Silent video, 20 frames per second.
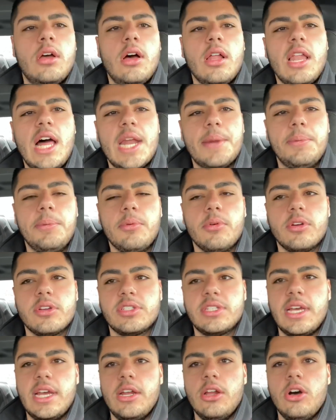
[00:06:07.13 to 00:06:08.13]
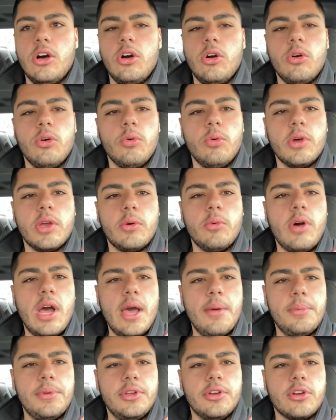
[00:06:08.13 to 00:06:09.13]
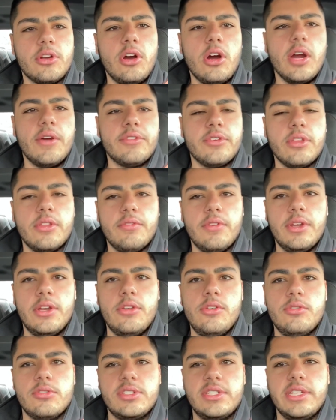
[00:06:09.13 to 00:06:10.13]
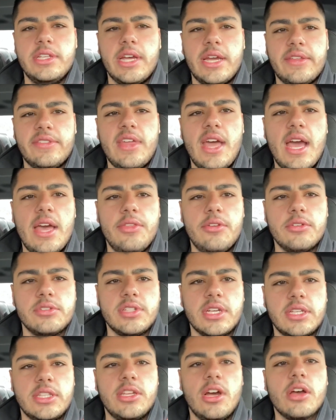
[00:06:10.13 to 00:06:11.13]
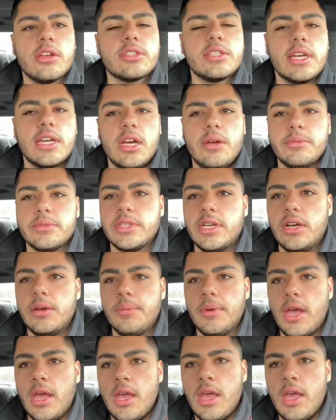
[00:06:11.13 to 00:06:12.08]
A lot of people are saying, oh, like what happened to your car after the video? You see like at the end, there's like dust that comes up.